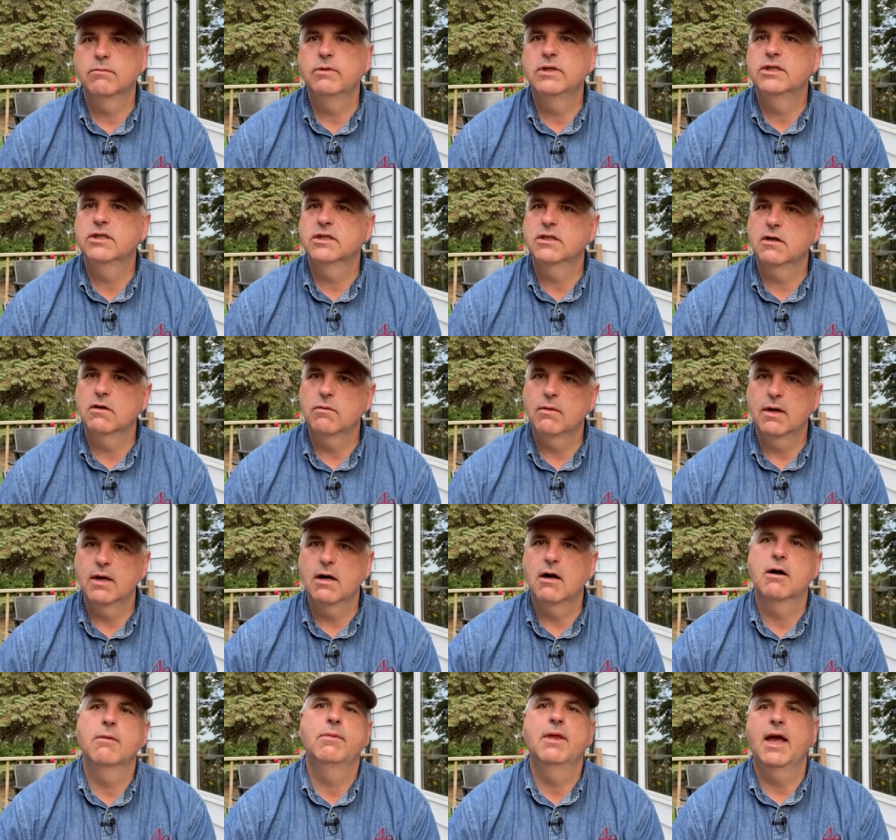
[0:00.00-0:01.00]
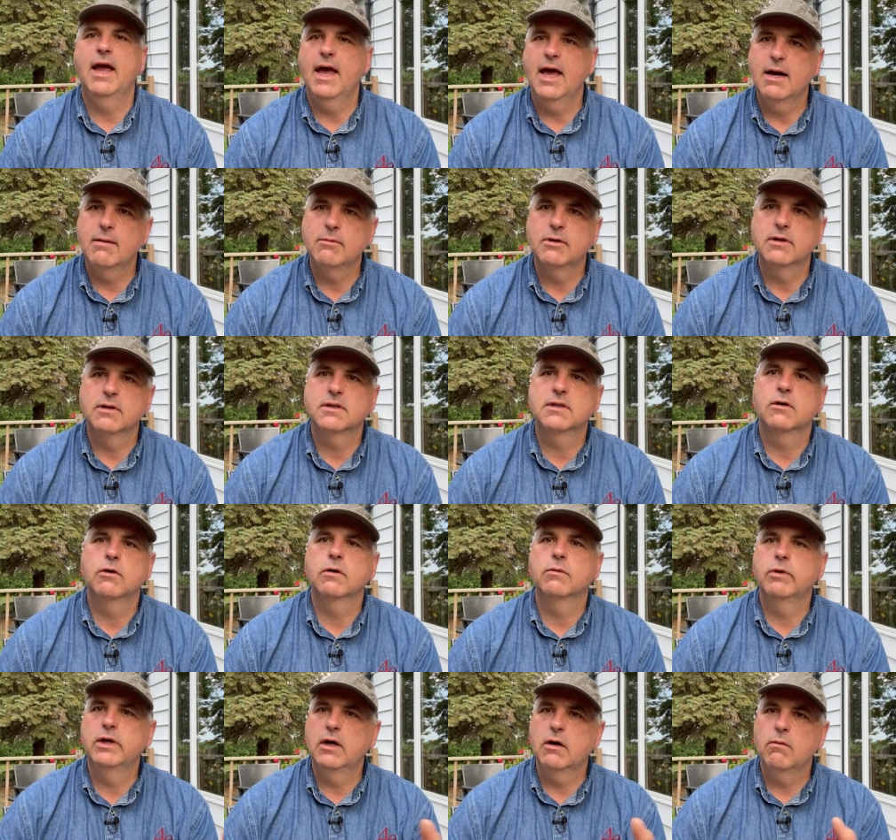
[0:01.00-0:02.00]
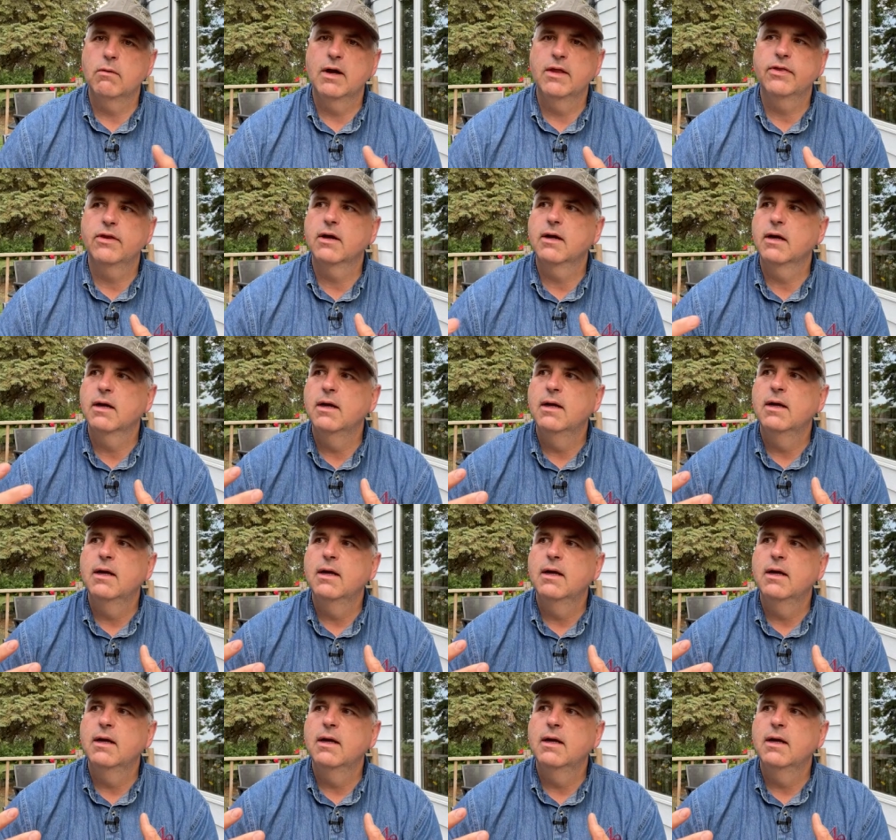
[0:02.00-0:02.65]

We just don't want to harm the animals, or we don't want the